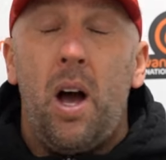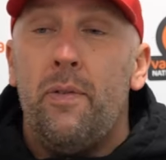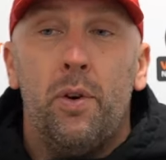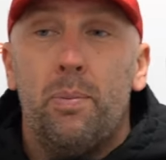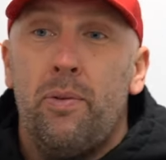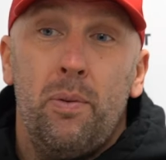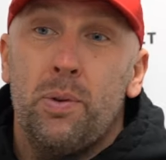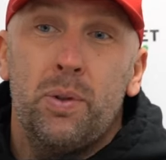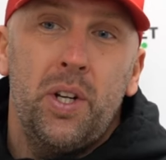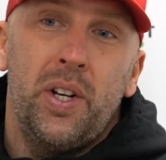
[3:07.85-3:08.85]
I thought the
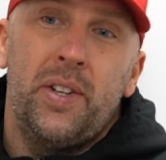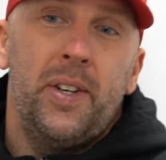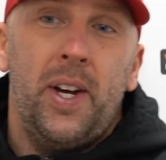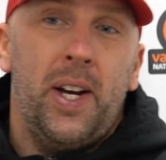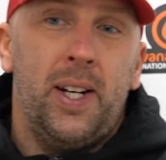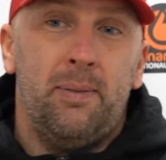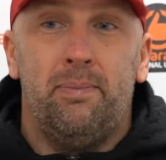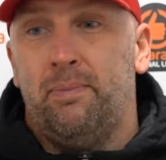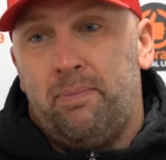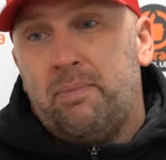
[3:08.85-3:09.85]
performance was good.
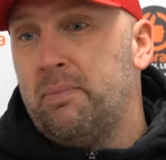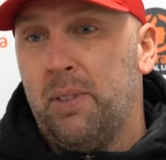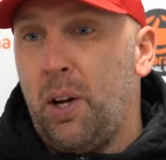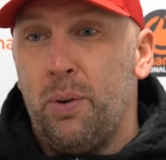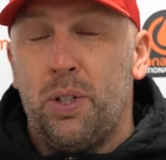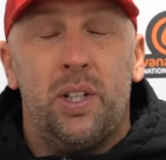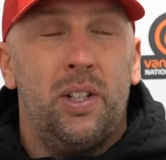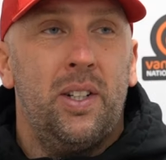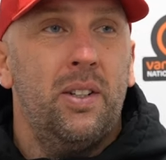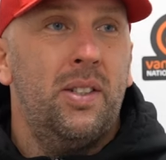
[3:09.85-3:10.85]
We've
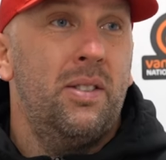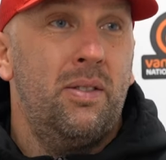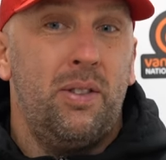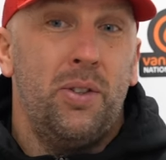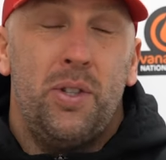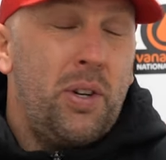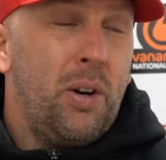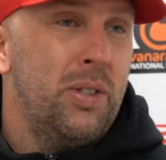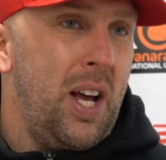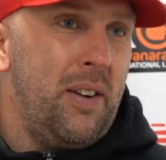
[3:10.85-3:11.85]
gone 2
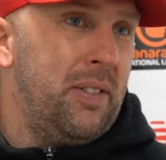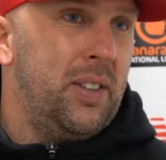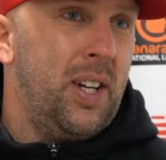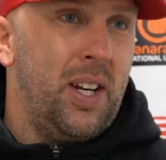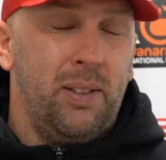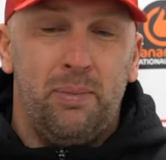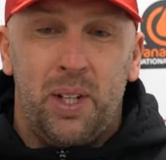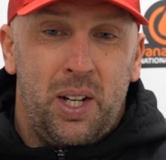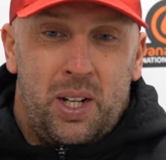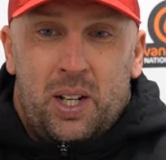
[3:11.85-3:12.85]
goals down.
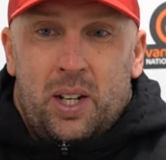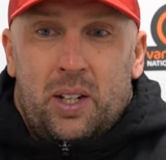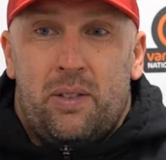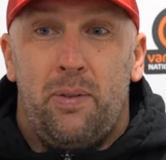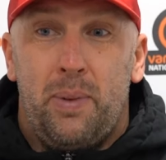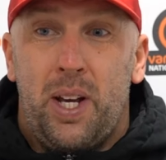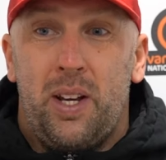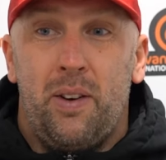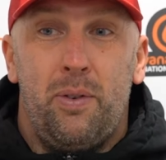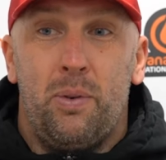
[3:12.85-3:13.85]
For
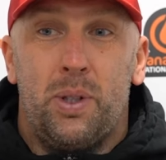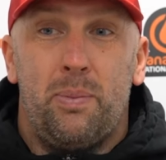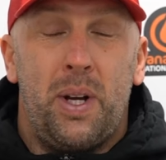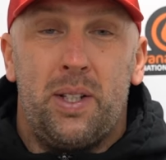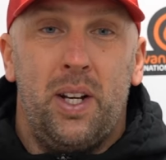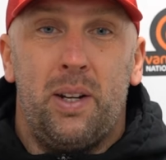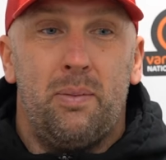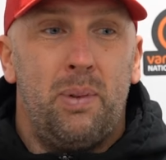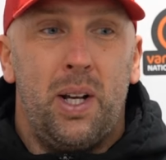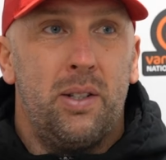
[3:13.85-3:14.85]
me, I thought we were the better
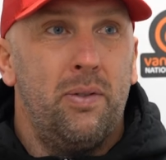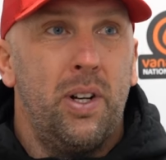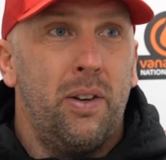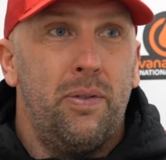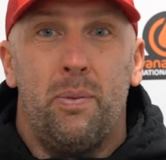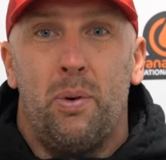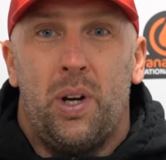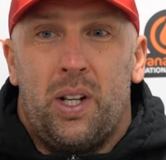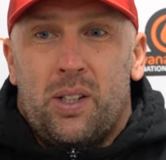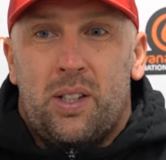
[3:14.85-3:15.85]
team. Played some really good football
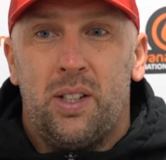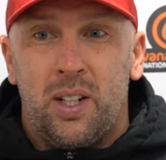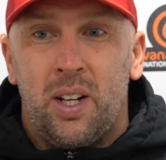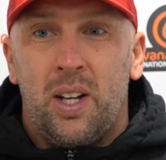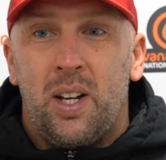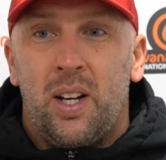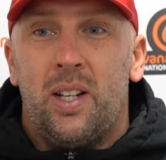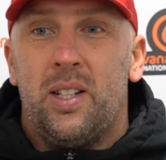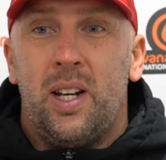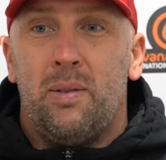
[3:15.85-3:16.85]
against
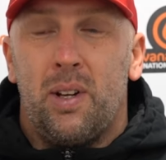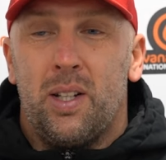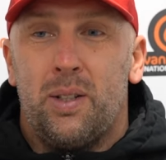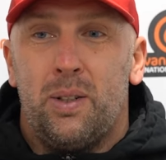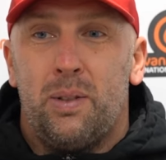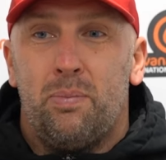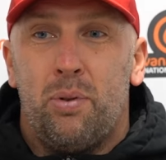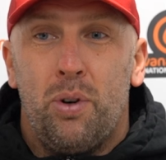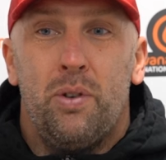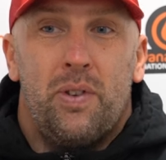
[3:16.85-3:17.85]
a team that's
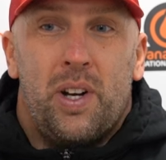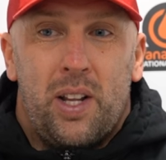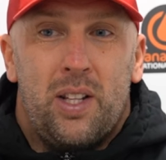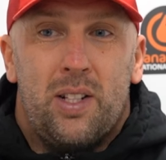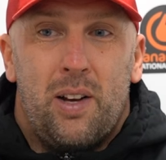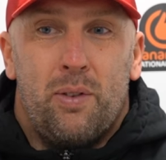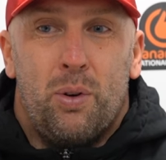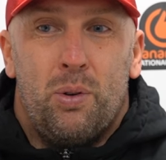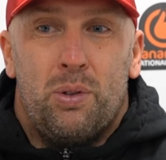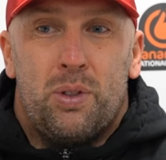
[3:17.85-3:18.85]
proven at this
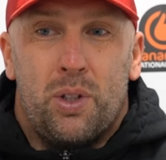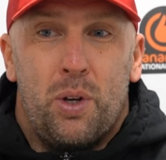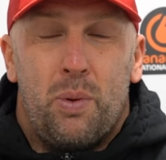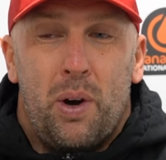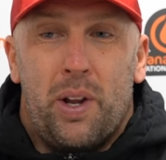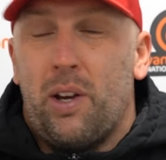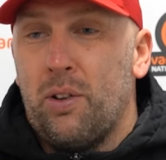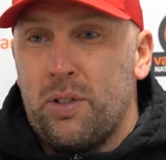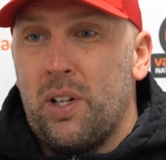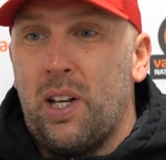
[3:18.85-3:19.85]
level to do well. They're
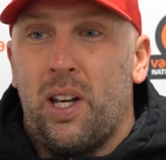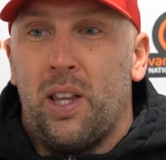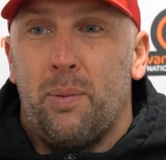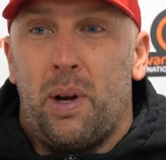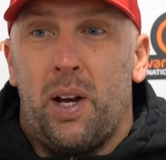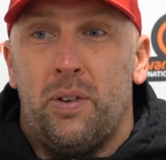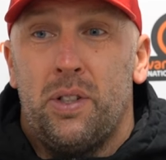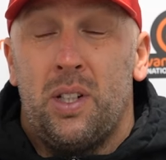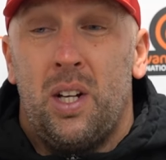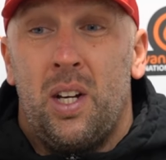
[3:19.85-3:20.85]
constantly getting the
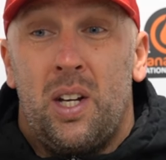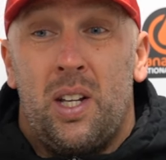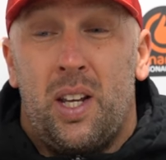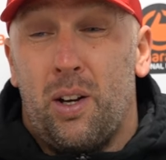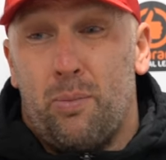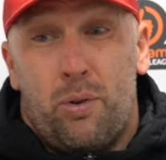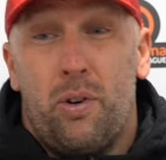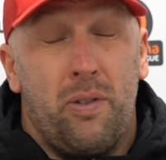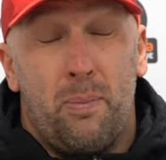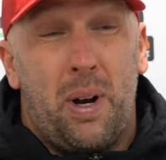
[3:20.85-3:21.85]
playoffs. They've got
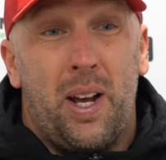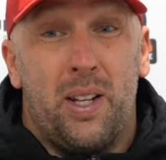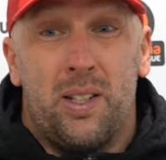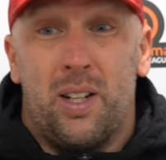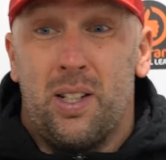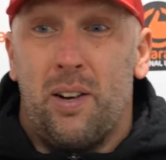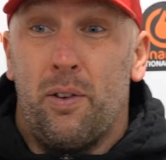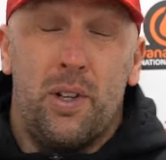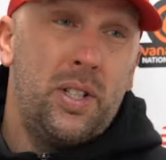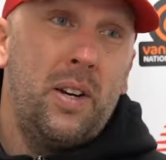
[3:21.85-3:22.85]
proven players at this
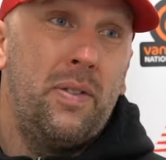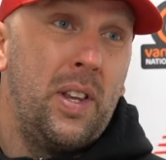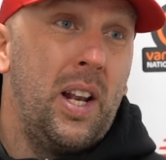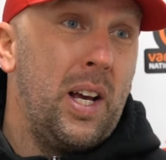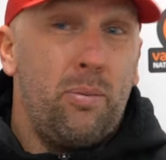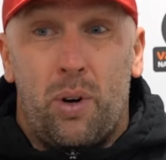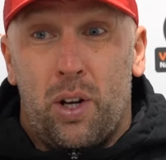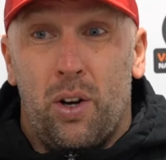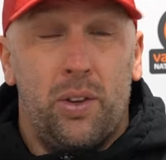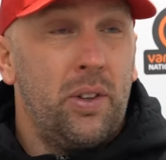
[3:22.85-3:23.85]
level. They're sixth in the league,
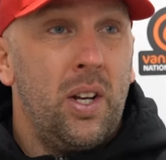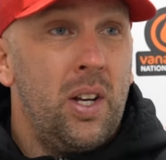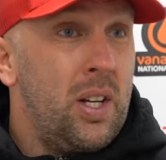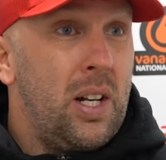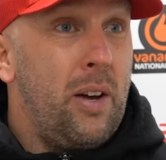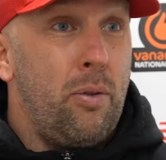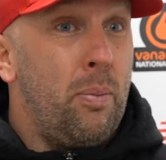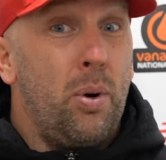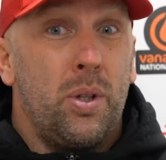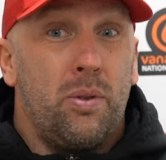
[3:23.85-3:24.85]
probably gone level
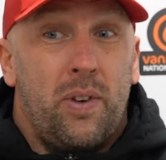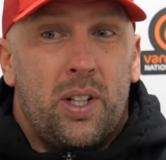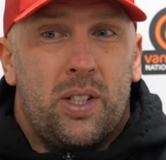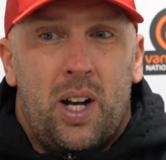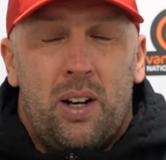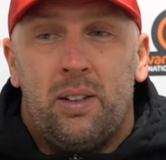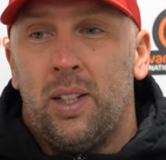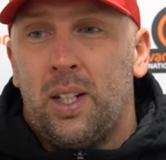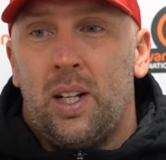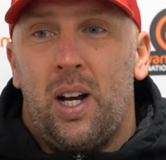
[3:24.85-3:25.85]
on points with us now.
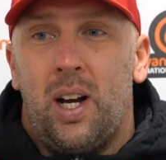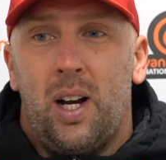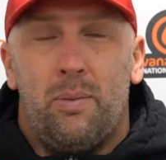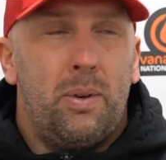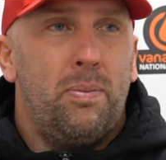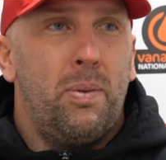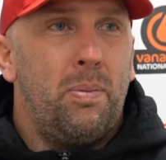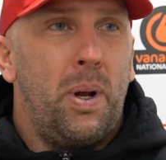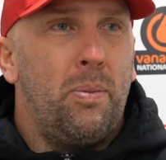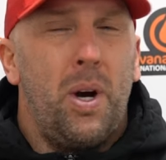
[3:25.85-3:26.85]

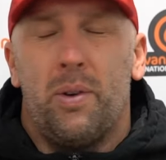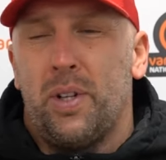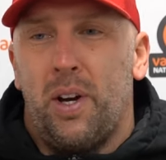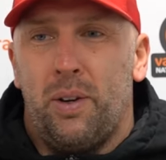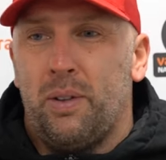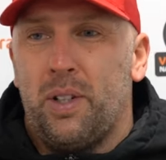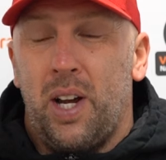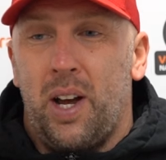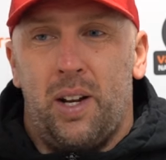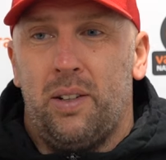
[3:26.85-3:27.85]
We've played well, so
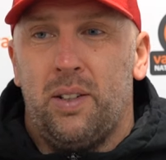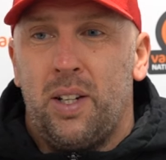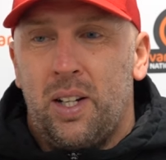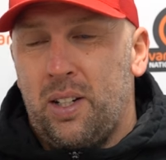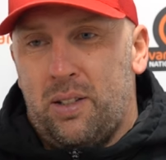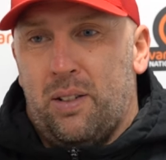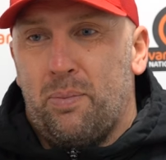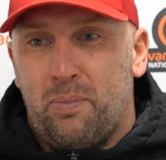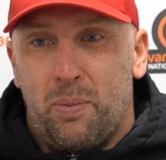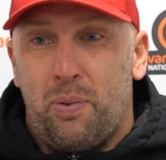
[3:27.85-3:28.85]
yeah.
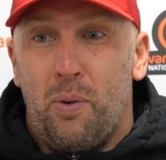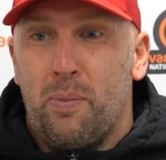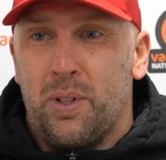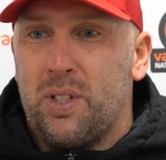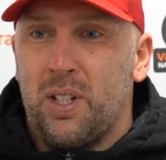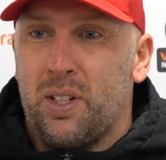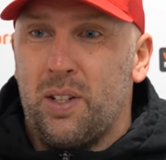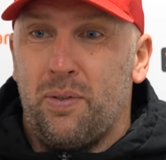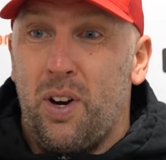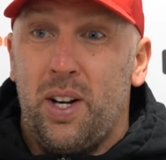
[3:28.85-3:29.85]
Listen, the performance
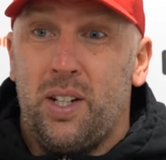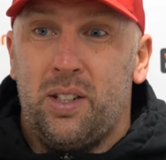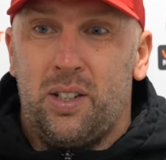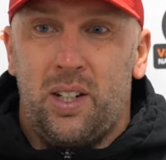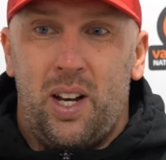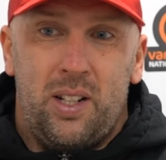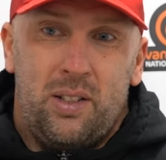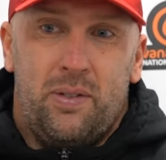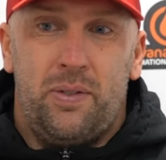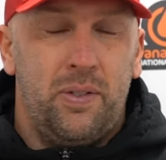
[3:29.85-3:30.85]
is fine, it's just a
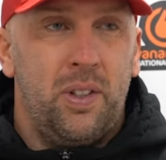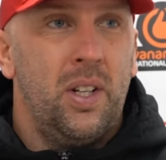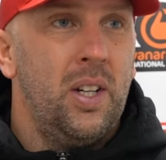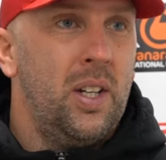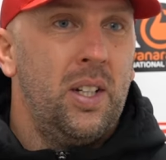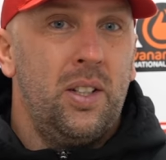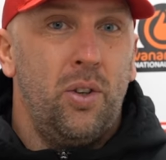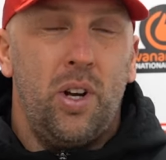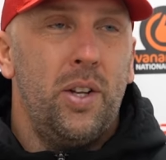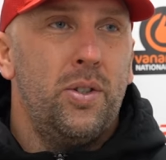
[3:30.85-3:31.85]
case of
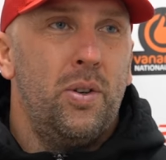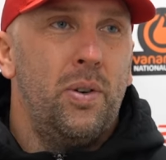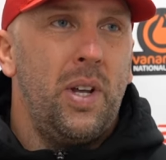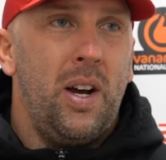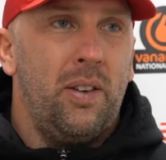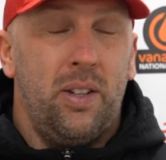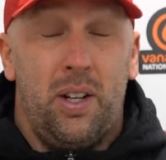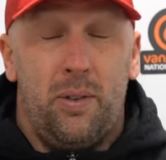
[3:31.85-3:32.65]
not going 2-0 down.